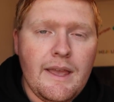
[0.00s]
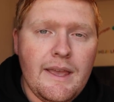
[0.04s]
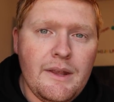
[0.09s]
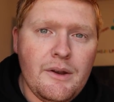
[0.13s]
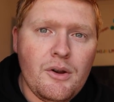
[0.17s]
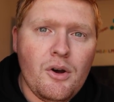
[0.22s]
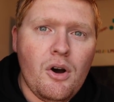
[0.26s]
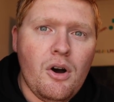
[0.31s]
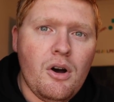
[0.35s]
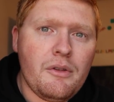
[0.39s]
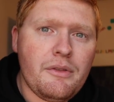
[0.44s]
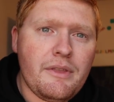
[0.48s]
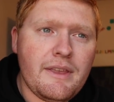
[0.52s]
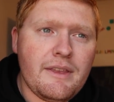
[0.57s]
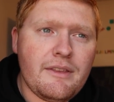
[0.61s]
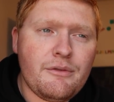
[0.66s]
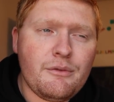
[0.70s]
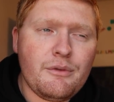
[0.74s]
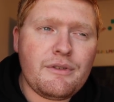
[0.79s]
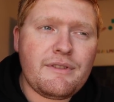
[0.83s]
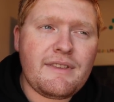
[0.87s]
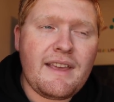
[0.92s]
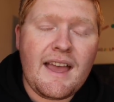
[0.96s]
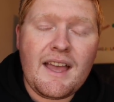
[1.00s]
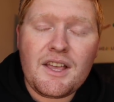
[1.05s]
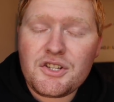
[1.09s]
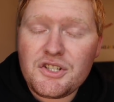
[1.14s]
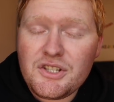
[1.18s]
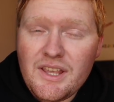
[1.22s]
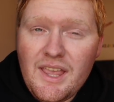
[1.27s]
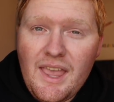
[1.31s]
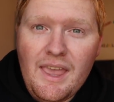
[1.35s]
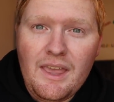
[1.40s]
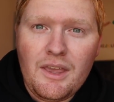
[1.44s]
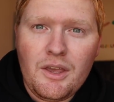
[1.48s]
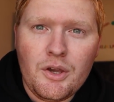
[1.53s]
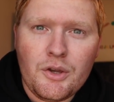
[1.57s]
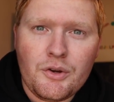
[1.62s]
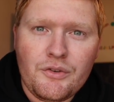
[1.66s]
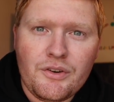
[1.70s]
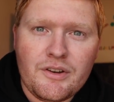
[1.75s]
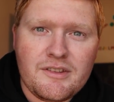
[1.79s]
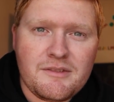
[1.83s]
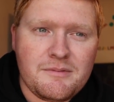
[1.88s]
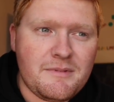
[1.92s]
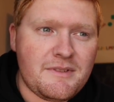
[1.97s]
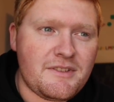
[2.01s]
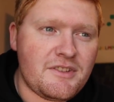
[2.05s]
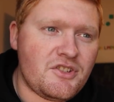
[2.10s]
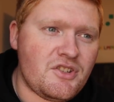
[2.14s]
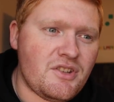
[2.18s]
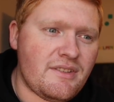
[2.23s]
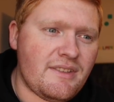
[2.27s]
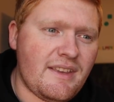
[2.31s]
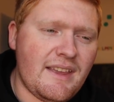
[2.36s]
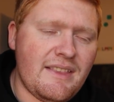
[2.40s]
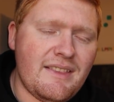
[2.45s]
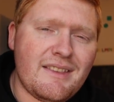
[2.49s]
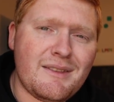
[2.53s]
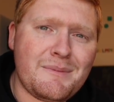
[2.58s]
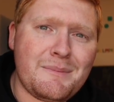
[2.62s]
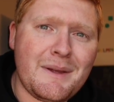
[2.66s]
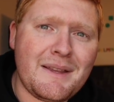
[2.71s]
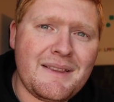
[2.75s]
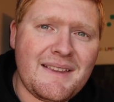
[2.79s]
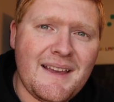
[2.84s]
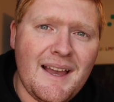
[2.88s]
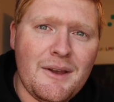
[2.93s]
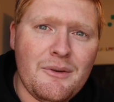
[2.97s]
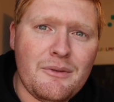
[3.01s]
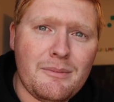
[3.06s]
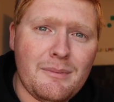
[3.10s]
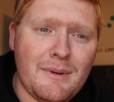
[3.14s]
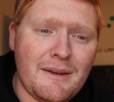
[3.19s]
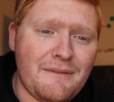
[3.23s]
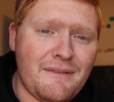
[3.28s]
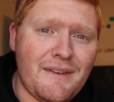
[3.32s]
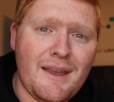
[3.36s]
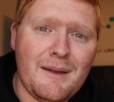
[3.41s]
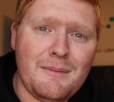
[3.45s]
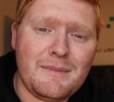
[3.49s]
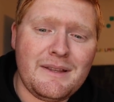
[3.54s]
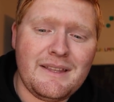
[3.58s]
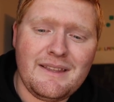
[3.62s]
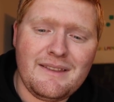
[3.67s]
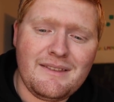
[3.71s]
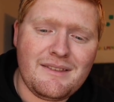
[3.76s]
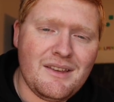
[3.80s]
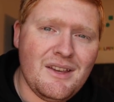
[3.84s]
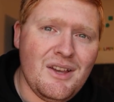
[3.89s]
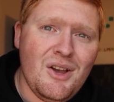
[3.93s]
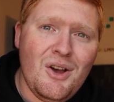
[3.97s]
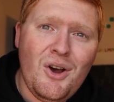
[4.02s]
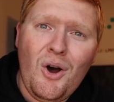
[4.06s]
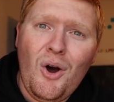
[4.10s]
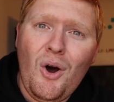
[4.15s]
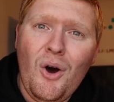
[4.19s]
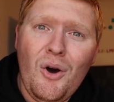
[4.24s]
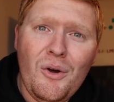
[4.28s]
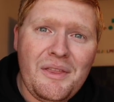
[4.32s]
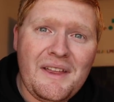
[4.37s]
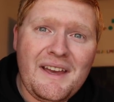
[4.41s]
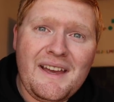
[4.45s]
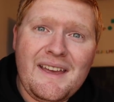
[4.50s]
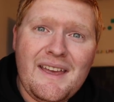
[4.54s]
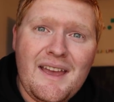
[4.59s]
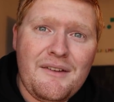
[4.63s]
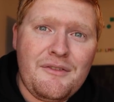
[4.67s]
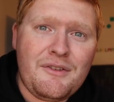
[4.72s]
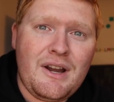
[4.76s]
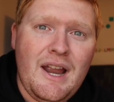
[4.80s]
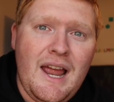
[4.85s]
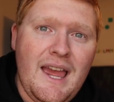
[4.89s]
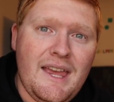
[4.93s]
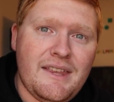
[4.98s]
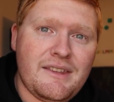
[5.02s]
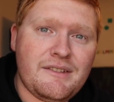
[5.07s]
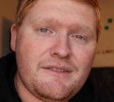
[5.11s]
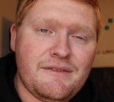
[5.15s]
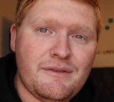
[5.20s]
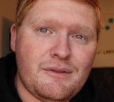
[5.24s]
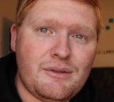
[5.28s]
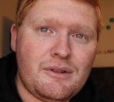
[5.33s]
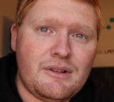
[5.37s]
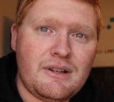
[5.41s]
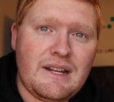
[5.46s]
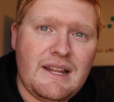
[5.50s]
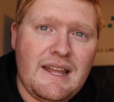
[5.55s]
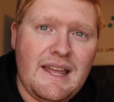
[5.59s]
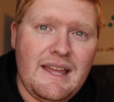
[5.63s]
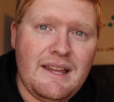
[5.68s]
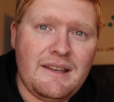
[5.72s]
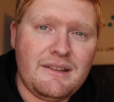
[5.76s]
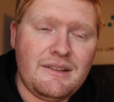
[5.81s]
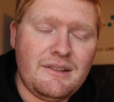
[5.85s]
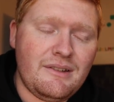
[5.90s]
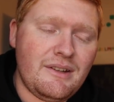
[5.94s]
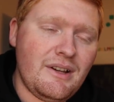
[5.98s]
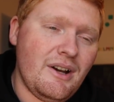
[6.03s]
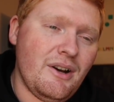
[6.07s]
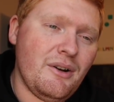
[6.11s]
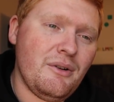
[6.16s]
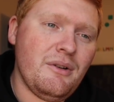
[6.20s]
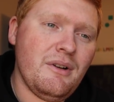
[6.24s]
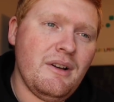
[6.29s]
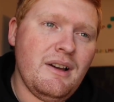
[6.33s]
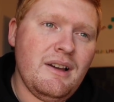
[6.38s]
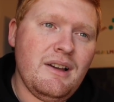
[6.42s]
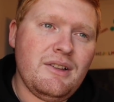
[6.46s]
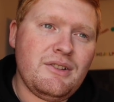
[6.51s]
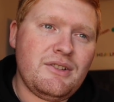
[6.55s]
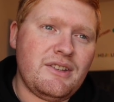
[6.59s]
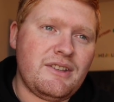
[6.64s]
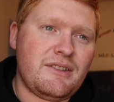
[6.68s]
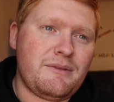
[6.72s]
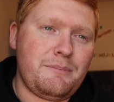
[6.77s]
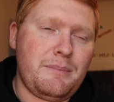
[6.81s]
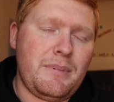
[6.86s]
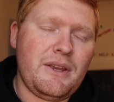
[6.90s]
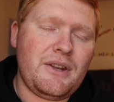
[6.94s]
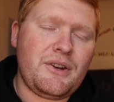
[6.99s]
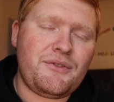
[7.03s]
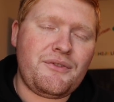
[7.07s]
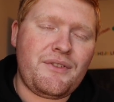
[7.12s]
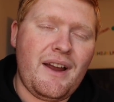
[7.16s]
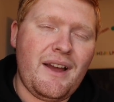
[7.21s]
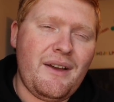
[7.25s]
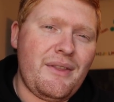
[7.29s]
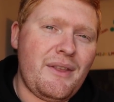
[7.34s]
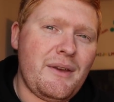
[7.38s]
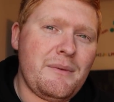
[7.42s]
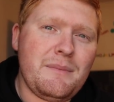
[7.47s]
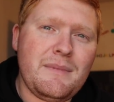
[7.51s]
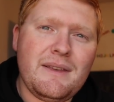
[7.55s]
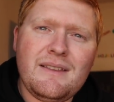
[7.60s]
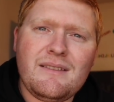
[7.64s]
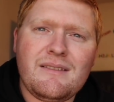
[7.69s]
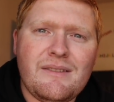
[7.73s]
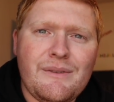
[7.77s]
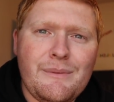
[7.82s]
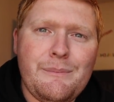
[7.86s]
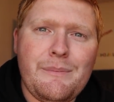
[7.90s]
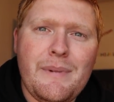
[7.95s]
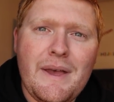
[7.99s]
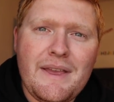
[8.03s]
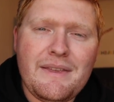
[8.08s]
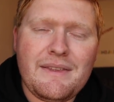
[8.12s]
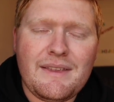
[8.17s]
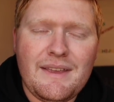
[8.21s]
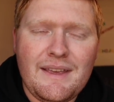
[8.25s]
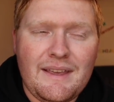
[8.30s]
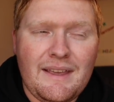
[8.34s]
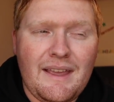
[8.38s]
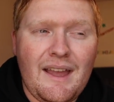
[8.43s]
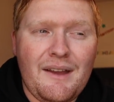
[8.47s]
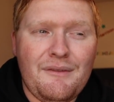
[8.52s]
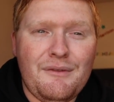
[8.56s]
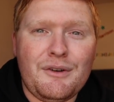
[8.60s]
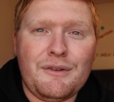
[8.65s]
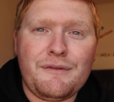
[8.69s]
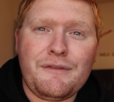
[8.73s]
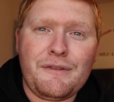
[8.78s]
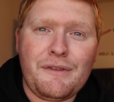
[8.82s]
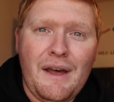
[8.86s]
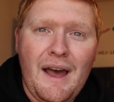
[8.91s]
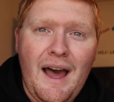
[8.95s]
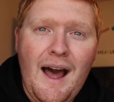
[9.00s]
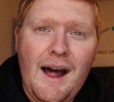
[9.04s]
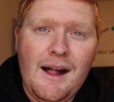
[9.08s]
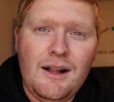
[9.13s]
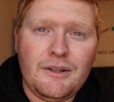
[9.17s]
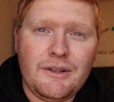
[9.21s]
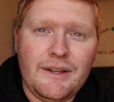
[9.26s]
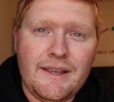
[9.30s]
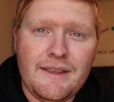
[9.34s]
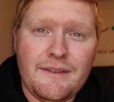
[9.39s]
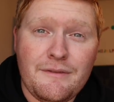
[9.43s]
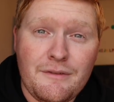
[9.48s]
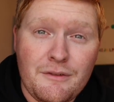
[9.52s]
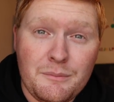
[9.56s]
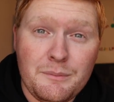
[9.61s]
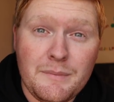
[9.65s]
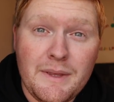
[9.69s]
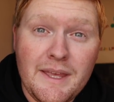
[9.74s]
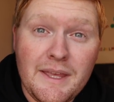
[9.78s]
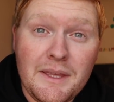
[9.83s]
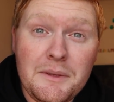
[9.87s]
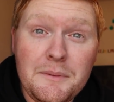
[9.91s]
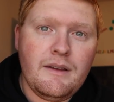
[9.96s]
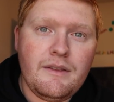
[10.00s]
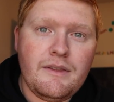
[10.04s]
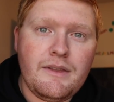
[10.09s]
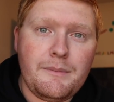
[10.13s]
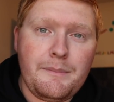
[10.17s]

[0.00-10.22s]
In all, this was actually a good Christmas. Just getting to spend time with my family is all that I ever ask for, and you know, just being around them is the best thing ever for the holidays for me.